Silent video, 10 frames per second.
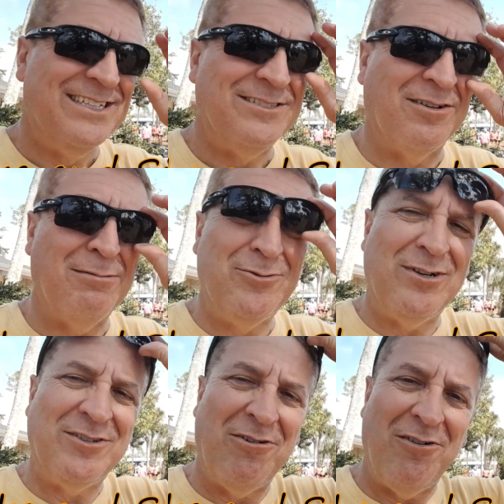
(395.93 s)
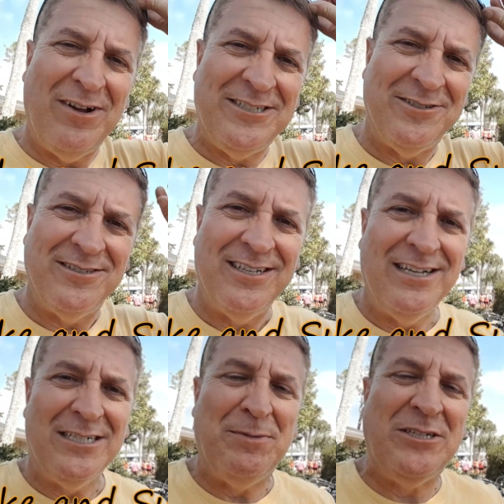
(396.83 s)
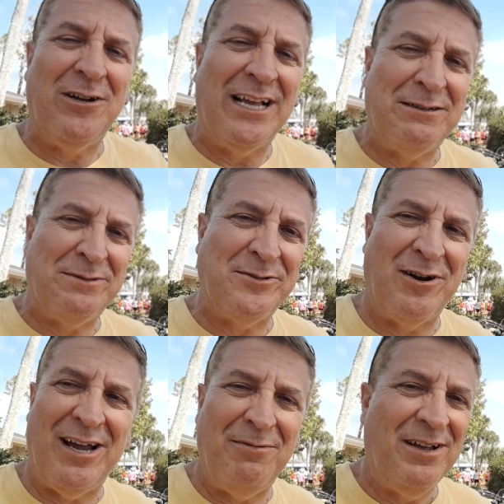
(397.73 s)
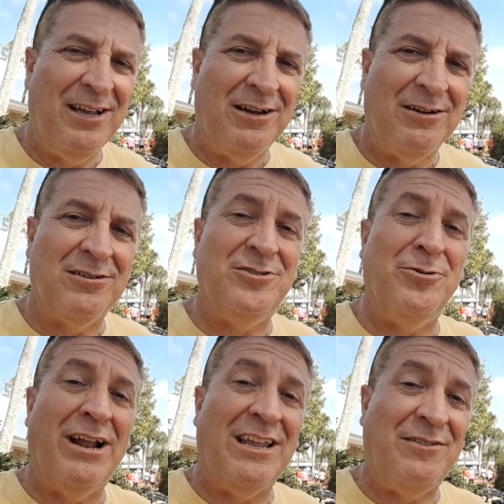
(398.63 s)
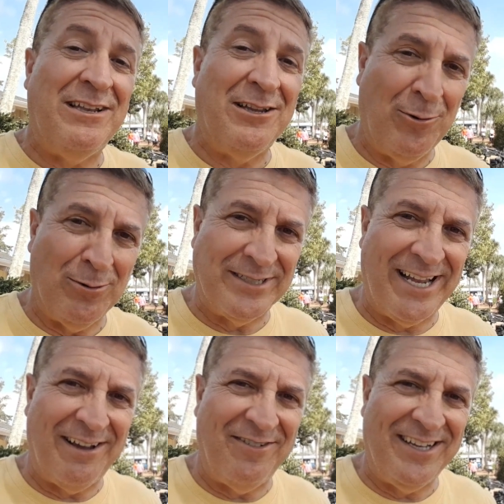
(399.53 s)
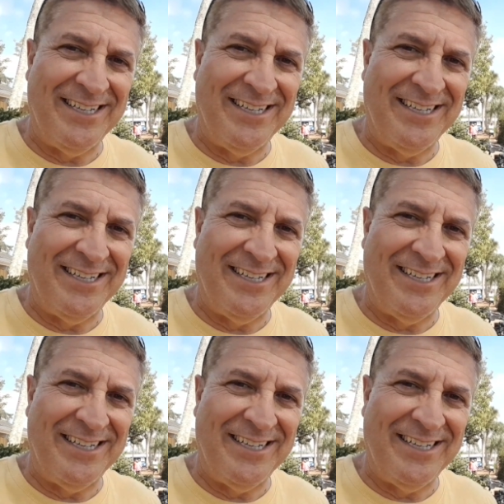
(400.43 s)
So come join us on our adventures. Be sure to like and subscribe, because you're now living the coolest life.